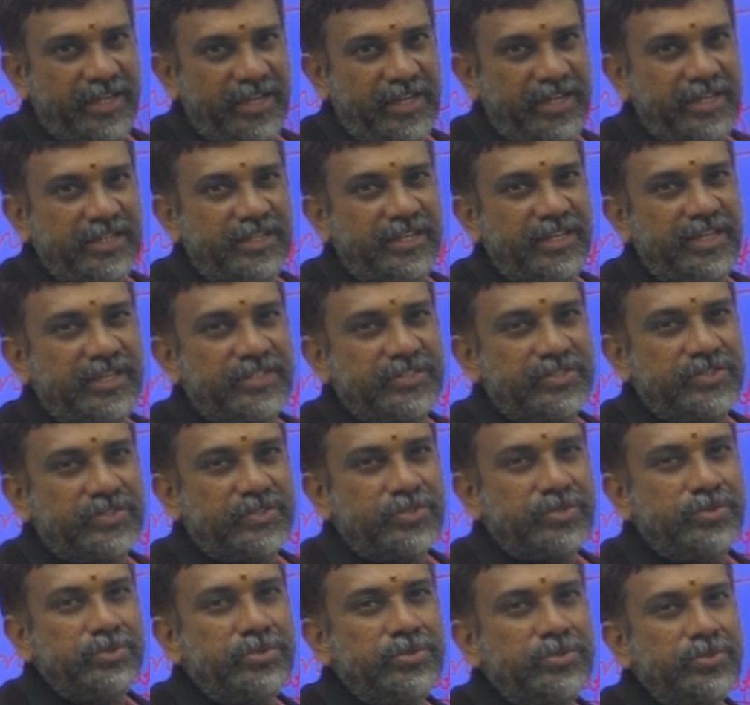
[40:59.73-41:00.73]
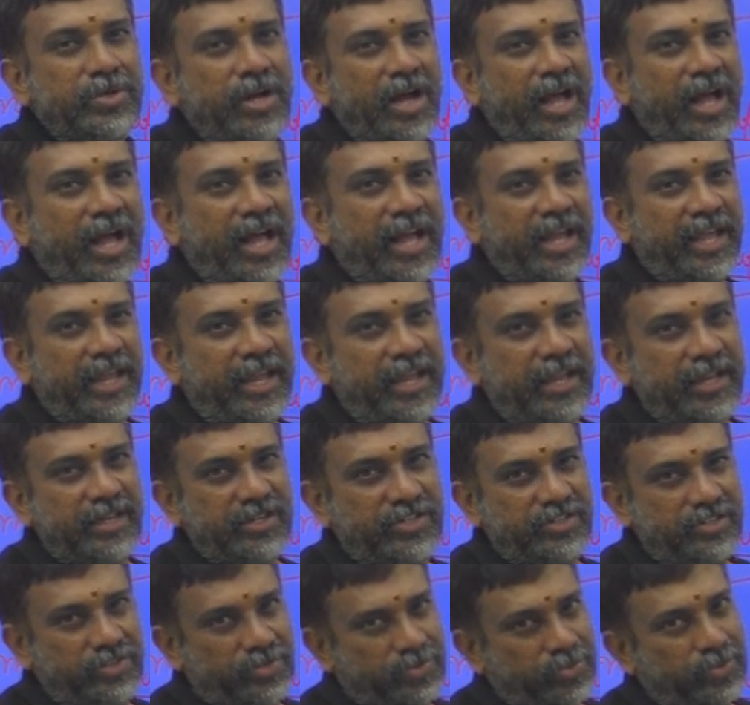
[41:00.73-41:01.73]
It is too high
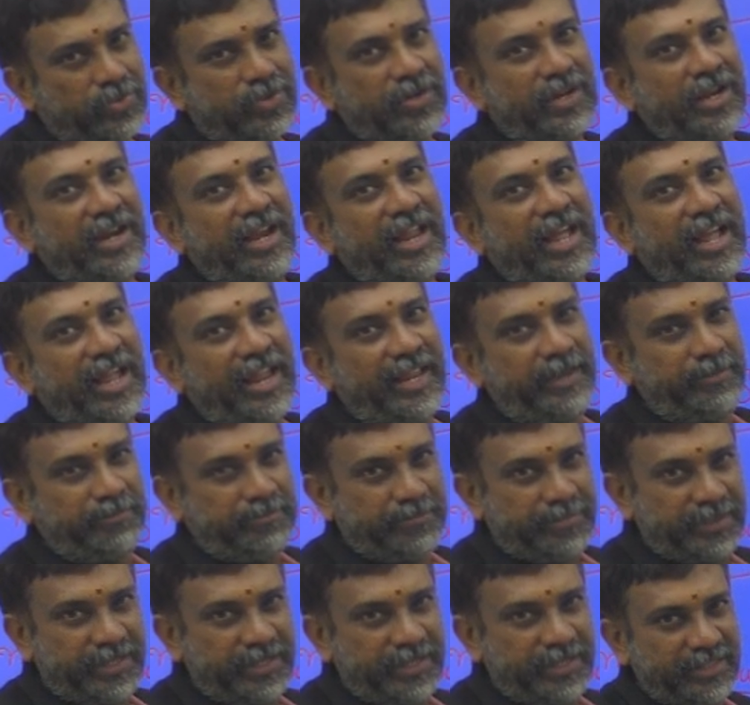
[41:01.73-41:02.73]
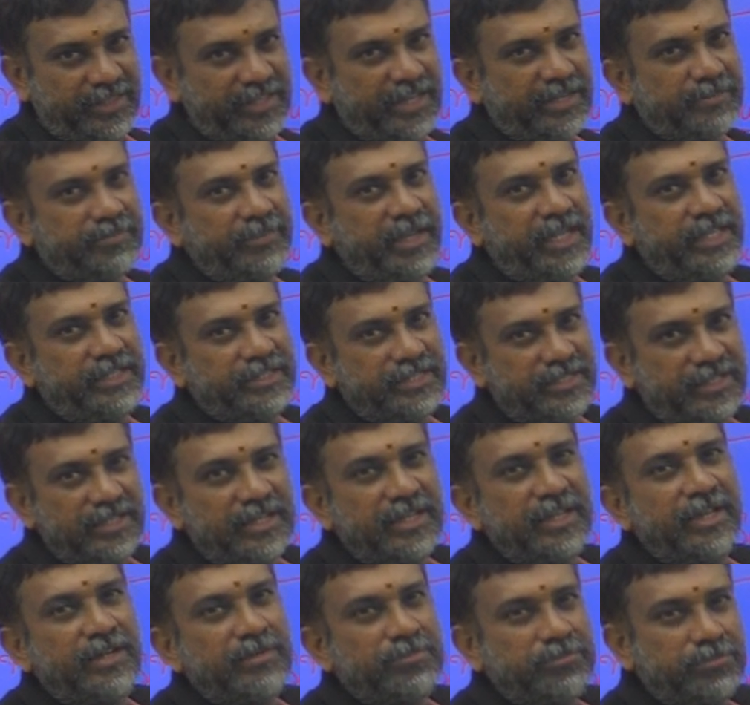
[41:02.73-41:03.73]
to climb. That means
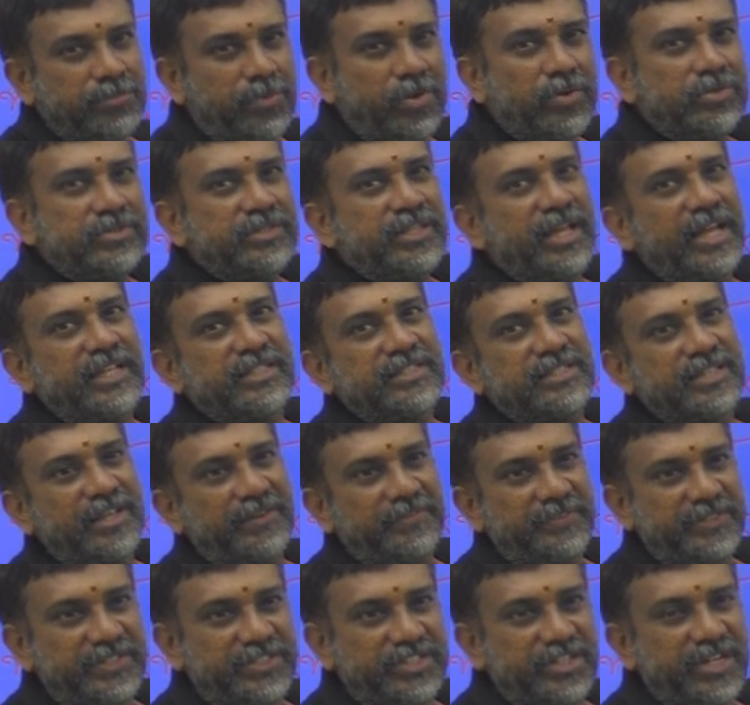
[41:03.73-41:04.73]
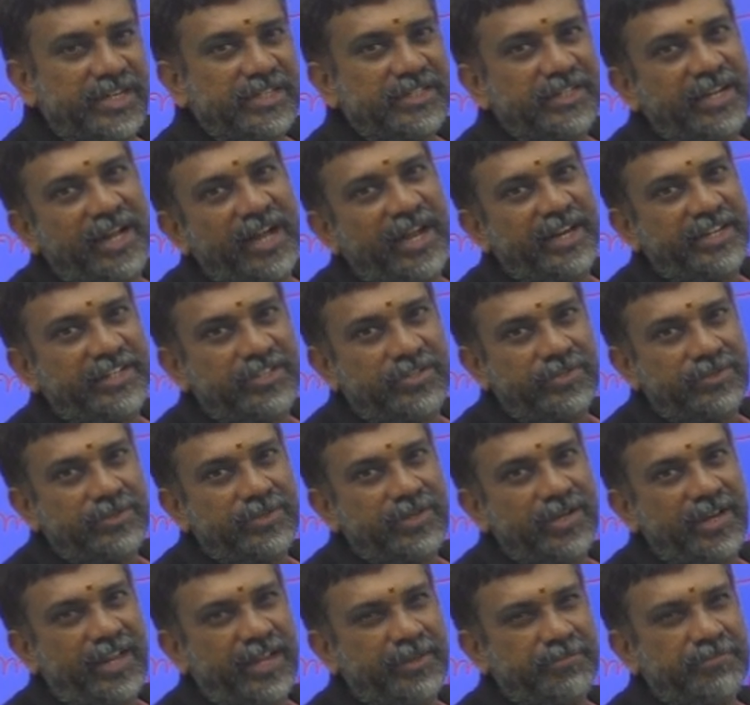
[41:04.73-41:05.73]
more than sufficient height to
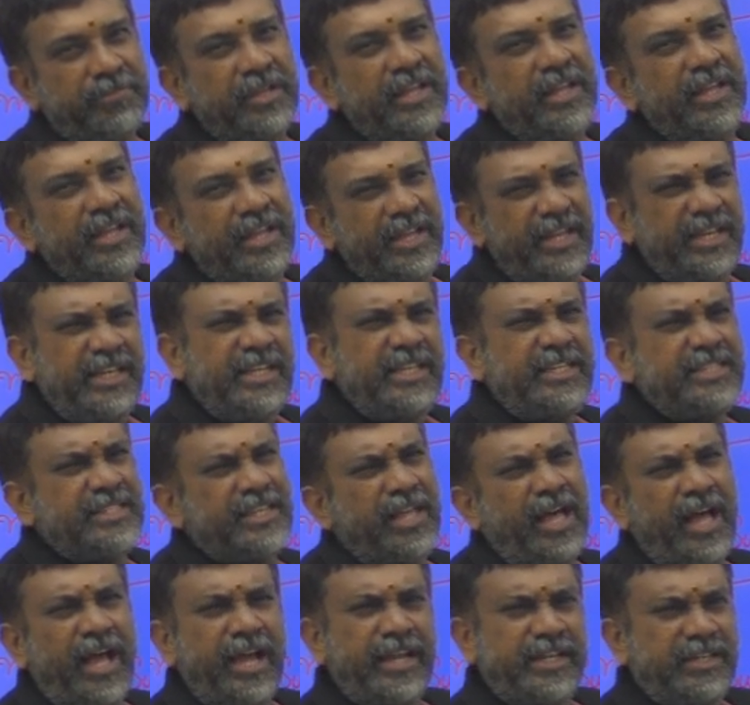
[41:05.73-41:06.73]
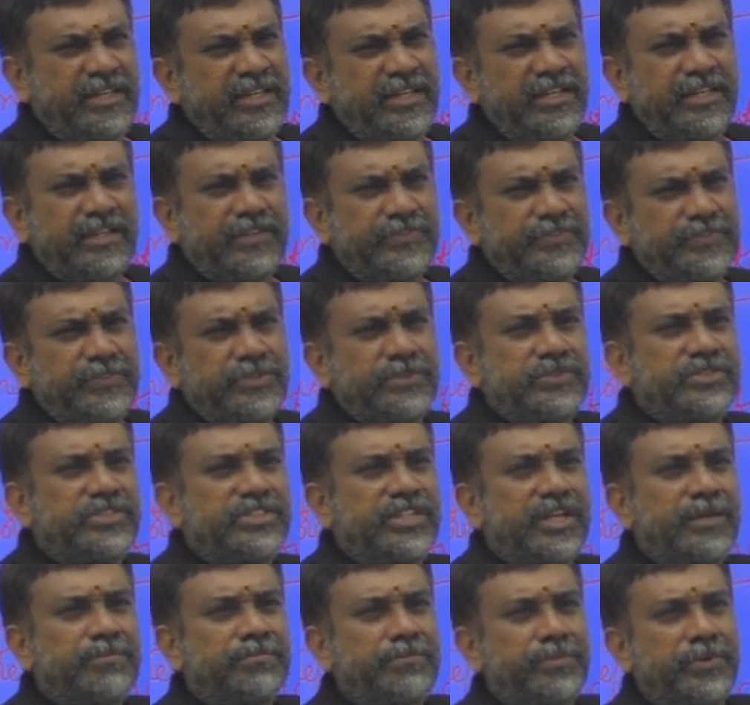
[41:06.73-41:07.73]
climb. It is height enough to
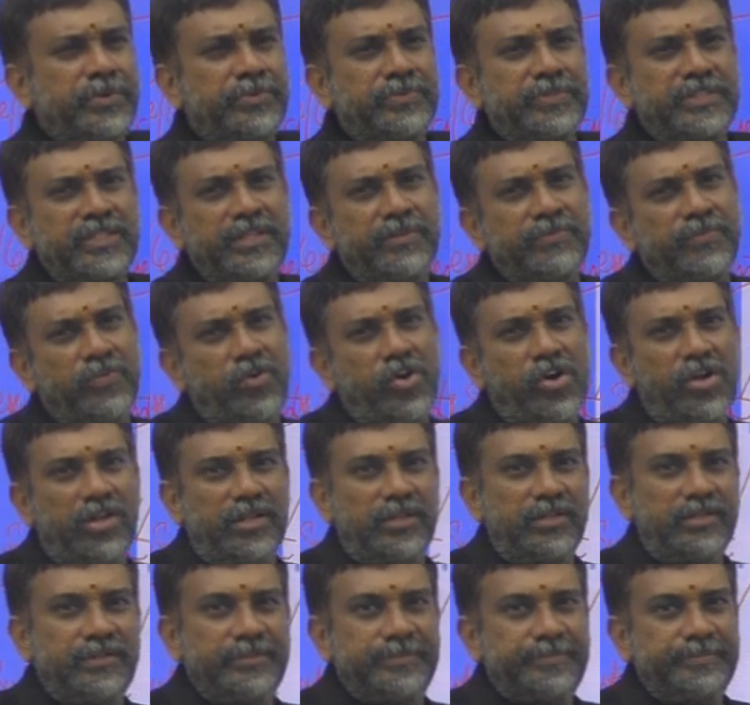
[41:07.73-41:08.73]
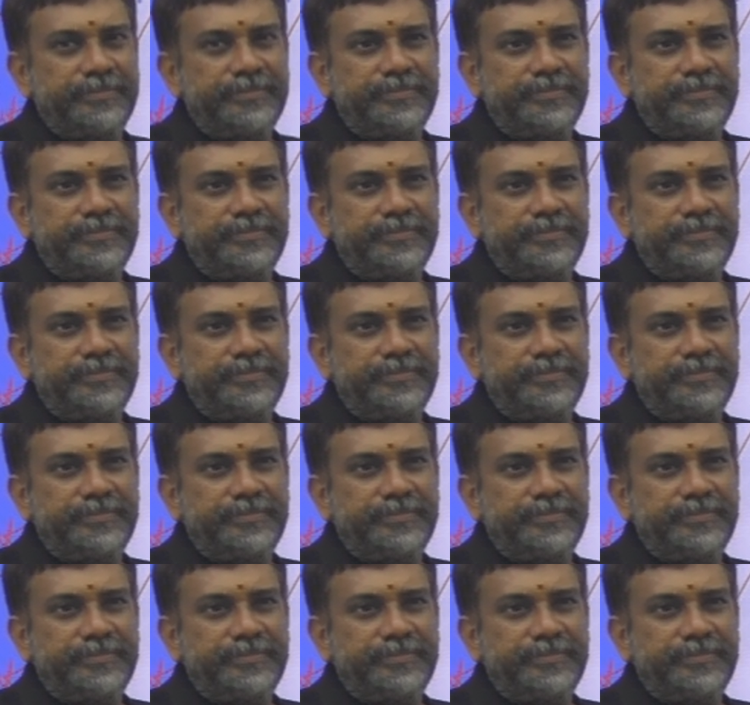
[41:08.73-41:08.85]
jump over the wall.